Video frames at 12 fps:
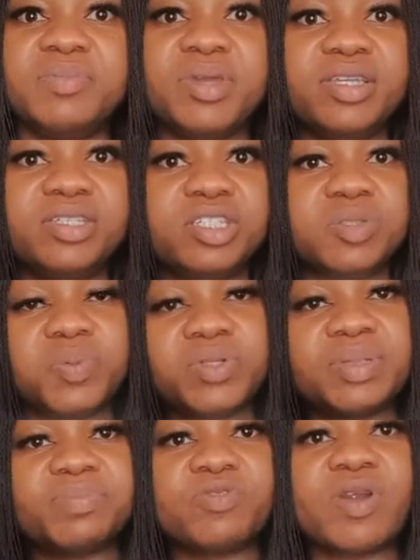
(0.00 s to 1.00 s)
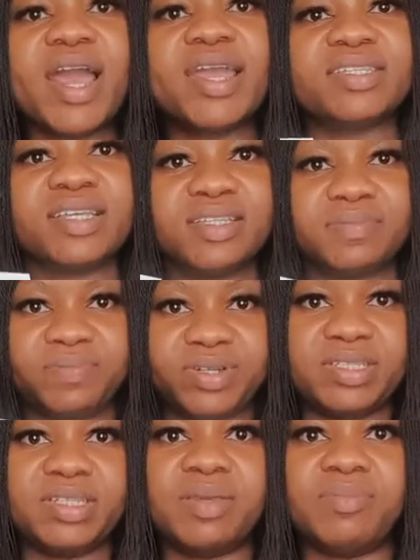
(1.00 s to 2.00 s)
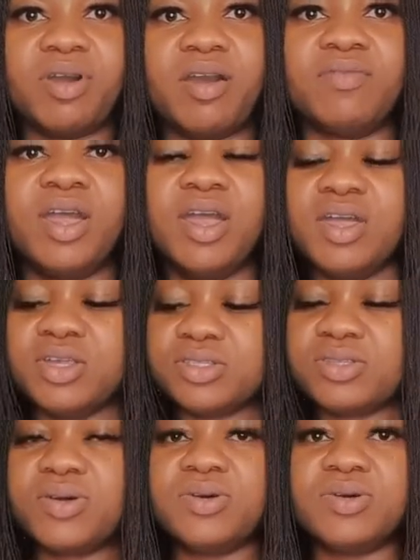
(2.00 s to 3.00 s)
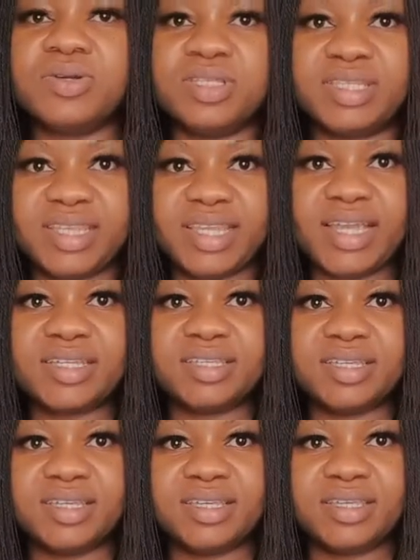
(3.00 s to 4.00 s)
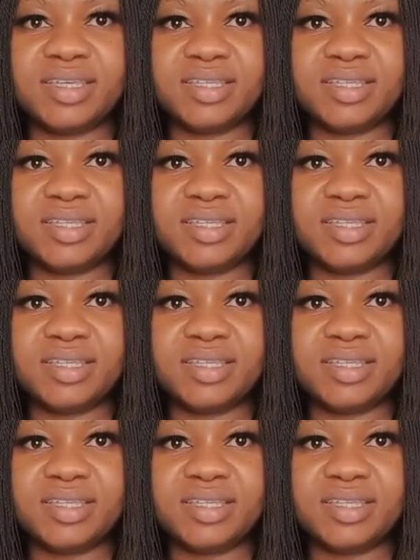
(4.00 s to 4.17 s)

your images put it right and printed them up so the next, the,